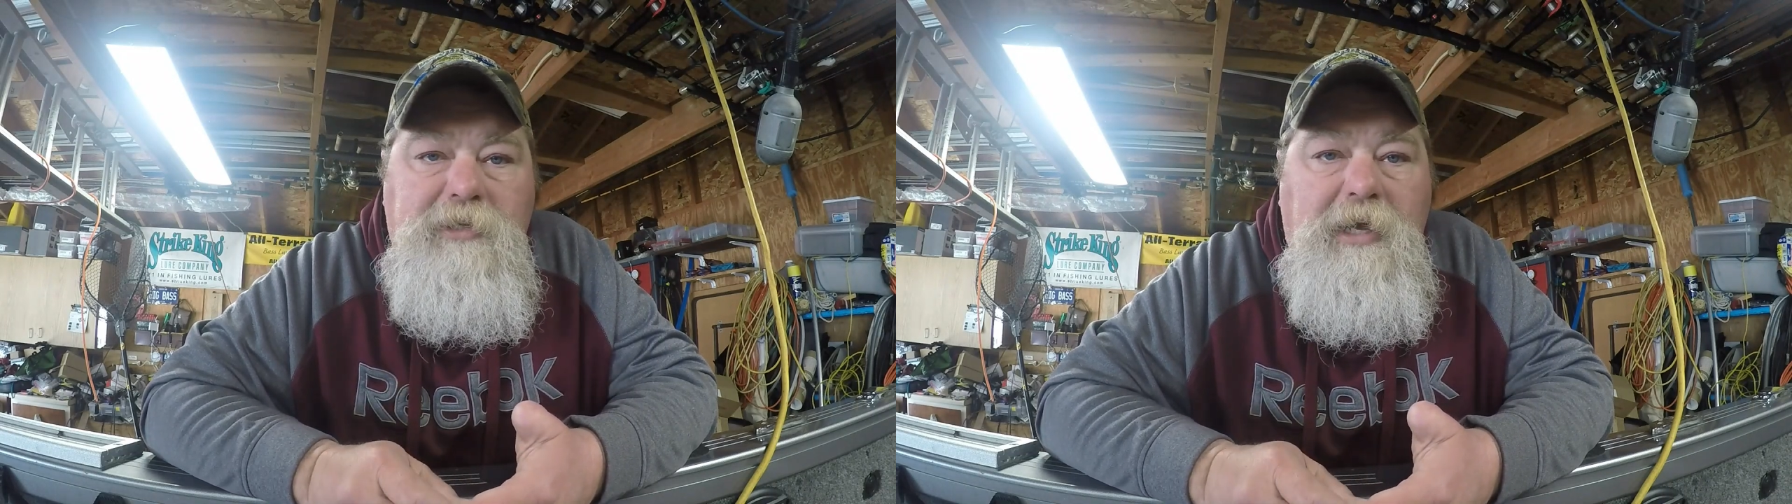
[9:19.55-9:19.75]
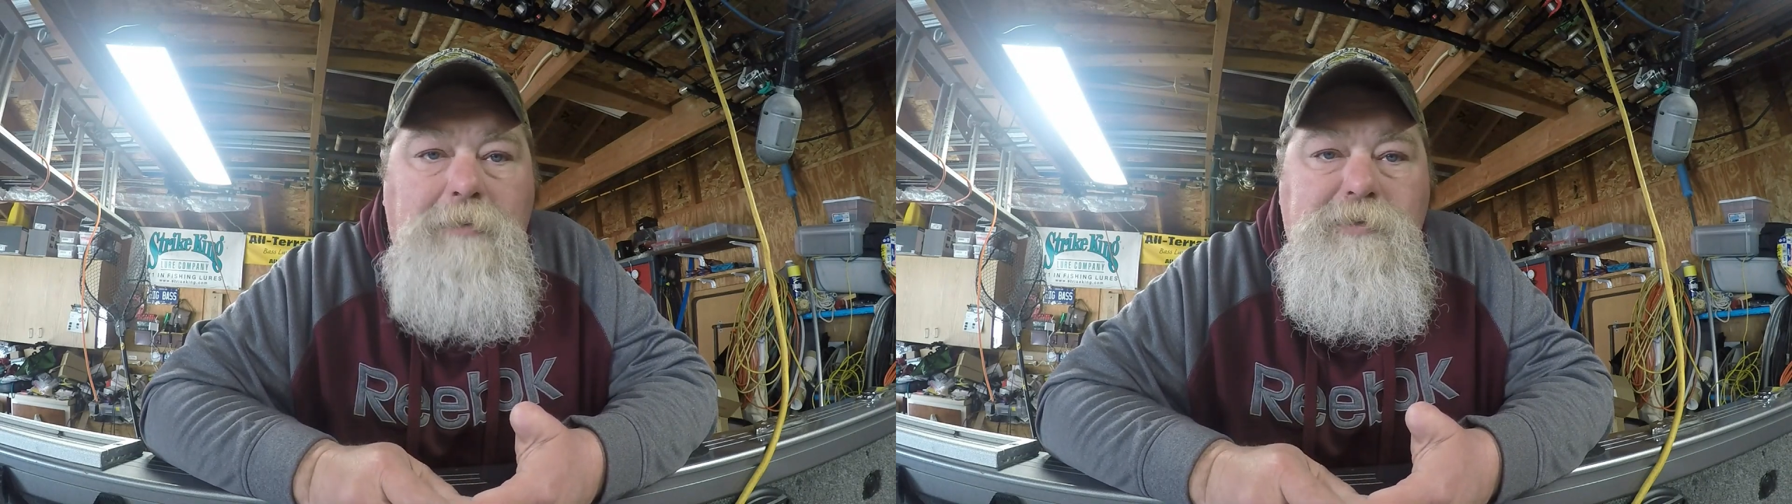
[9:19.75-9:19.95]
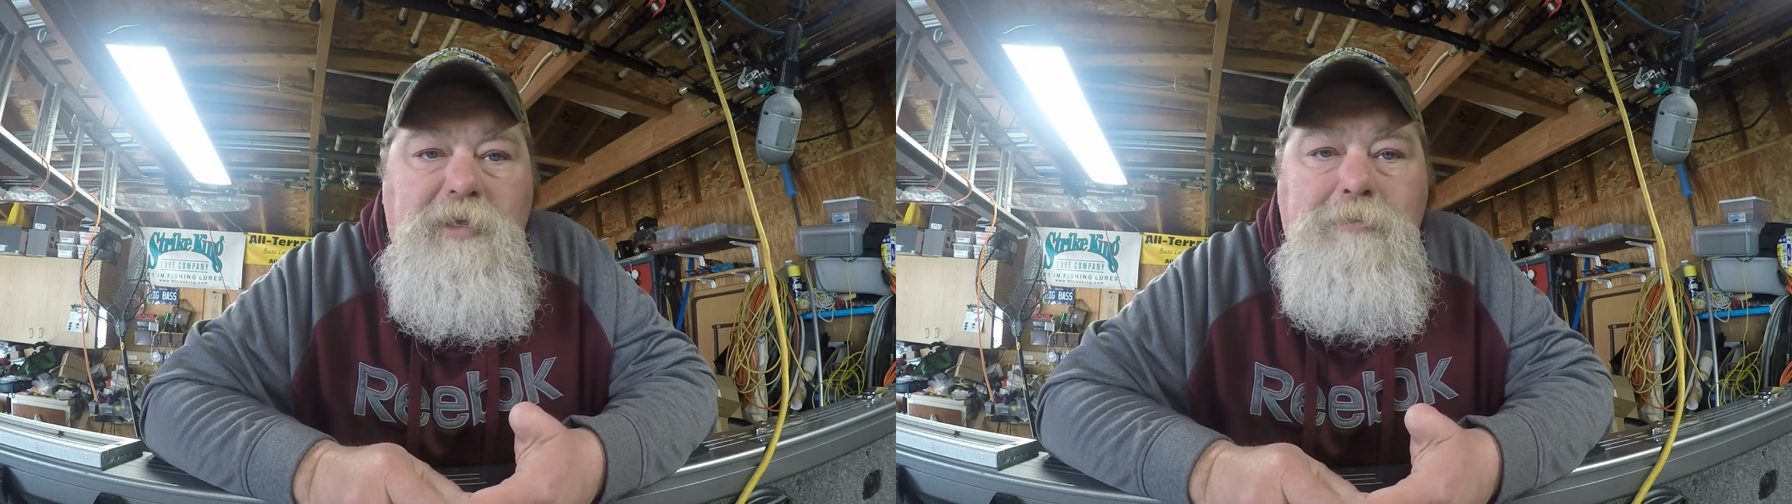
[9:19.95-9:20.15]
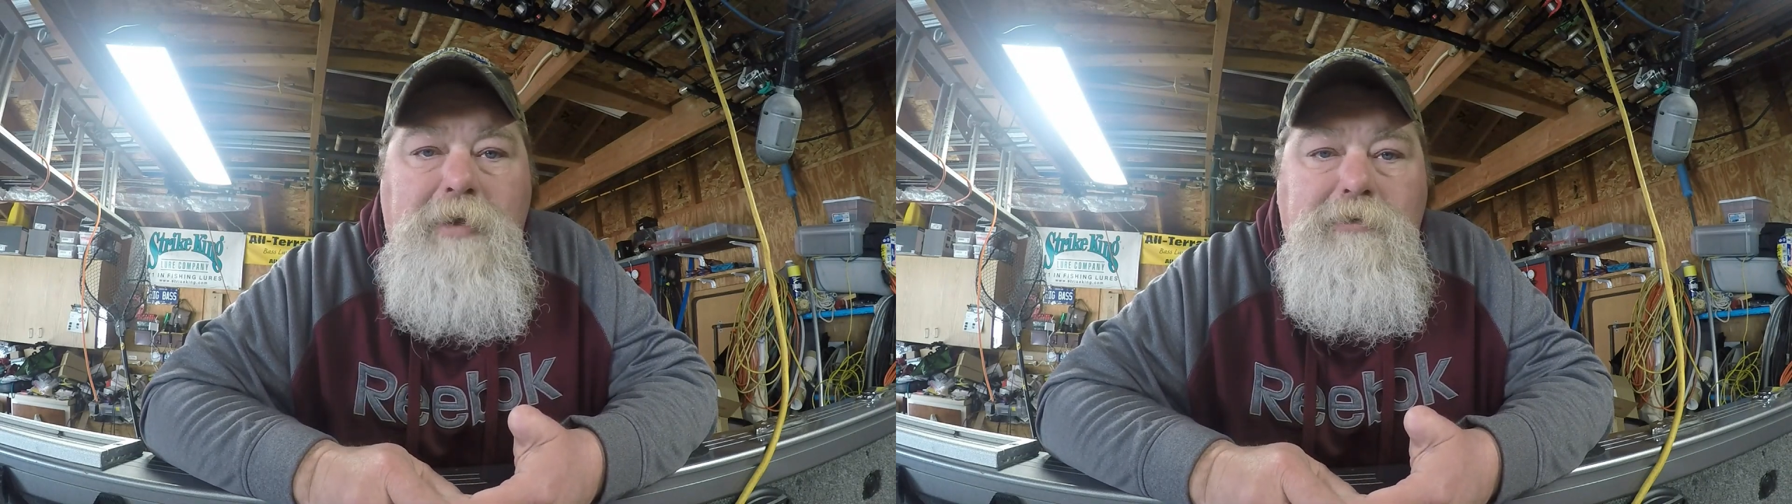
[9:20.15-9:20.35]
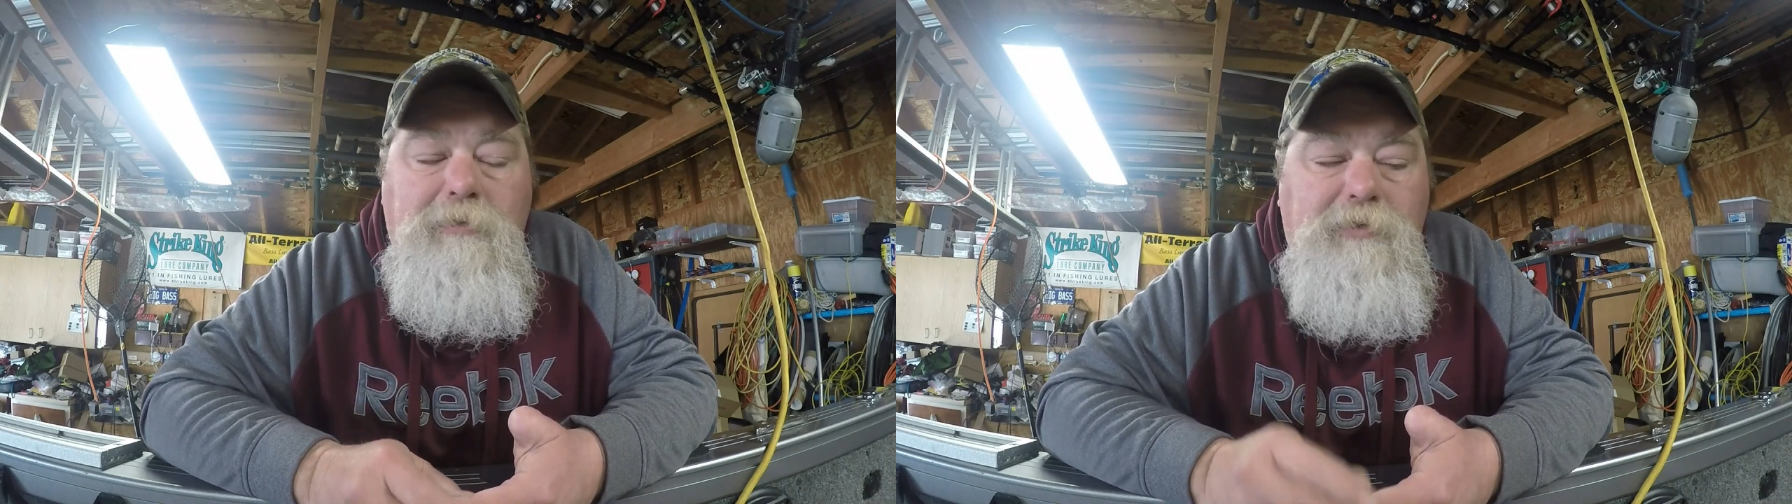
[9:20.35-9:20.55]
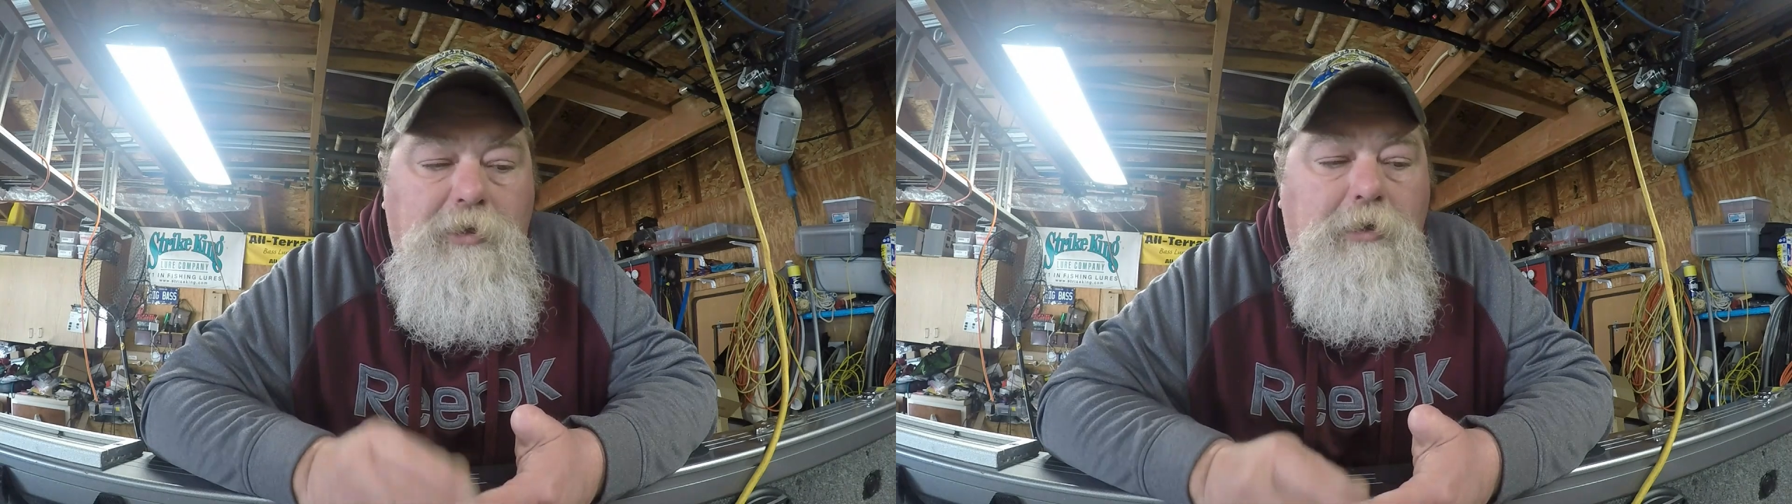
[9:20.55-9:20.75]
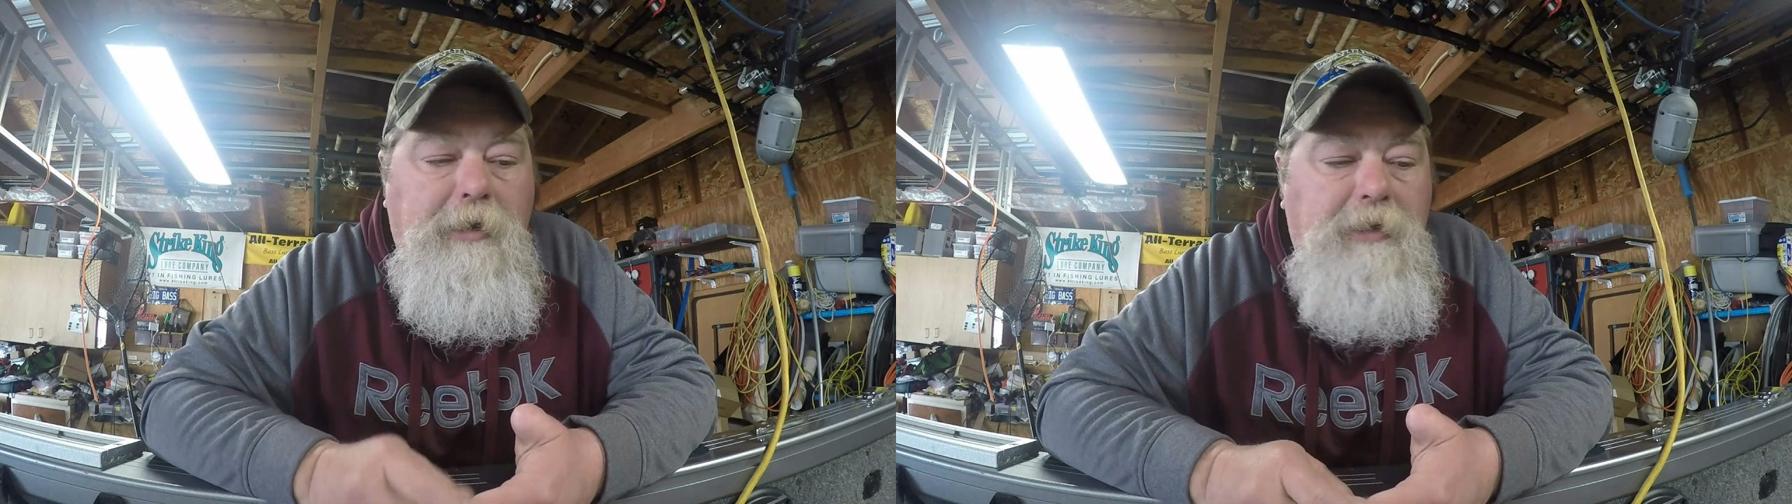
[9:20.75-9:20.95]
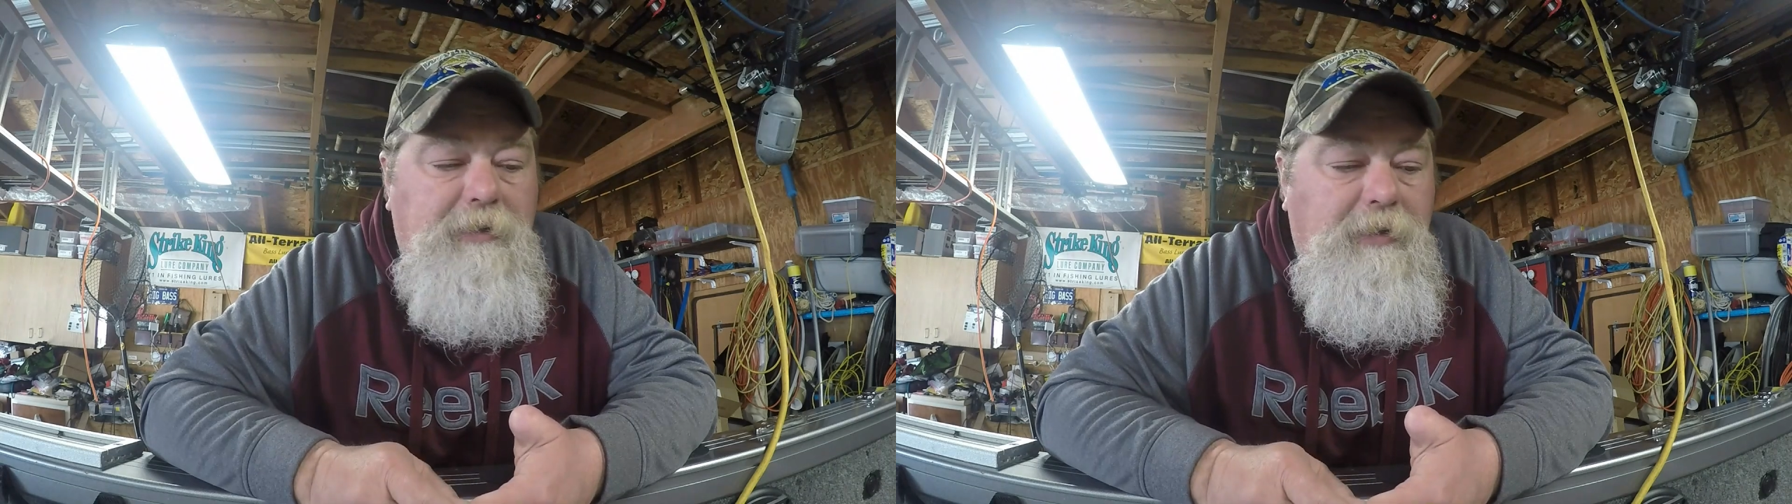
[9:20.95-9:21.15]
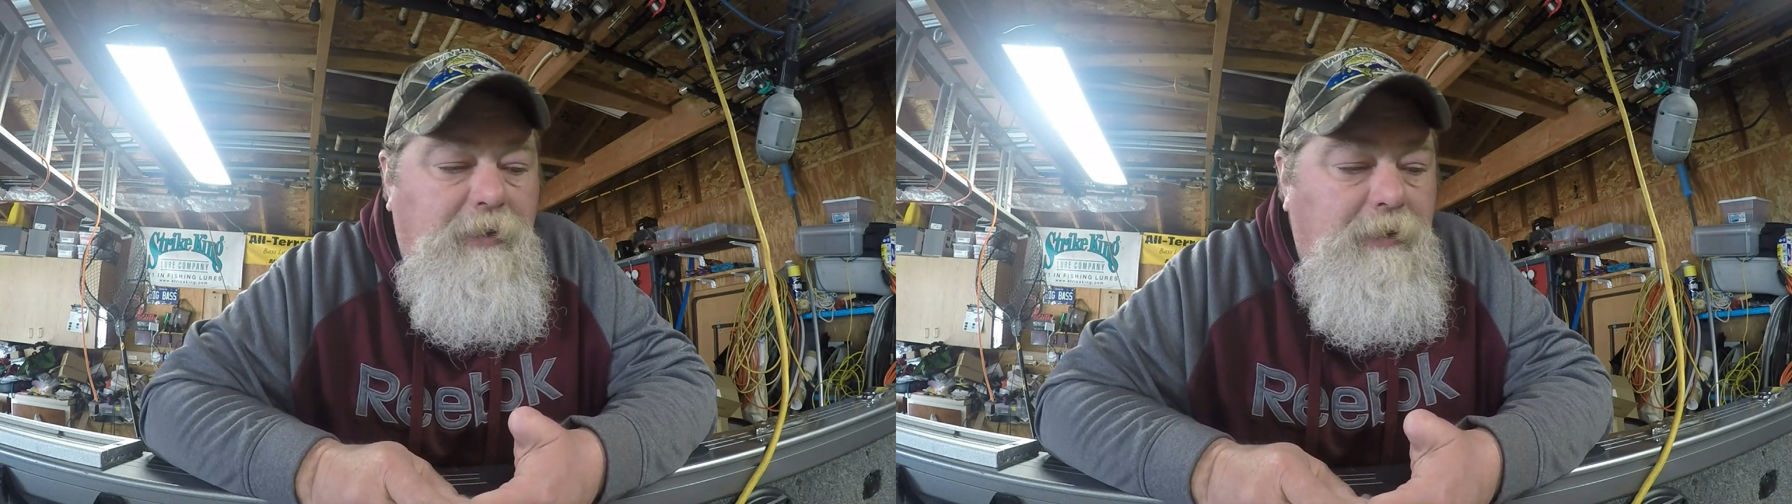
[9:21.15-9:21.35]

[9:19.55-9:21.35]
times the amount of current